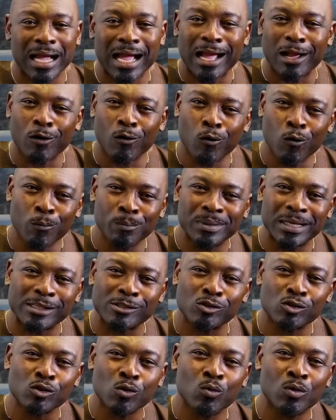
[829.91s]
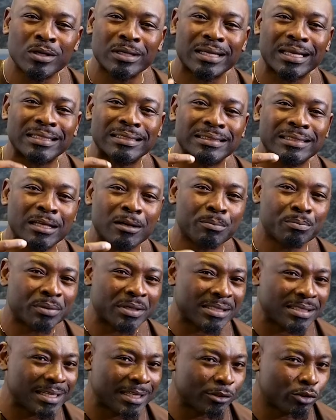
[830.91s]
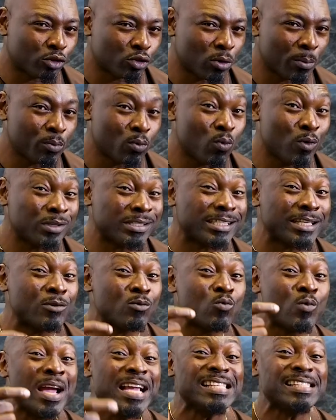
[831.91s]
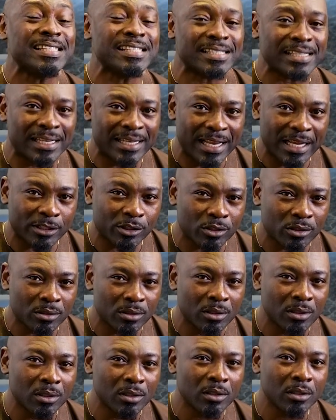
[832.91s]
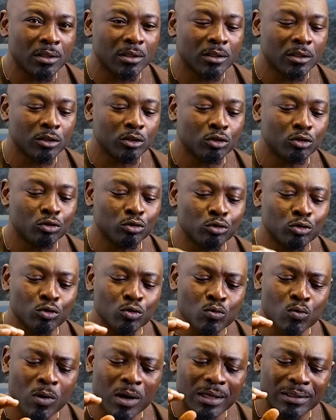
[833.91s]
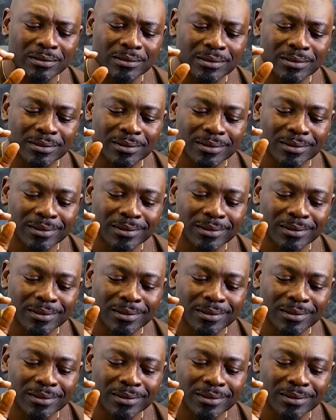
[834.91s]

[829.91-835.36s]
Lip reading: I hope that someone can tell President Trump once he wins this election to do what?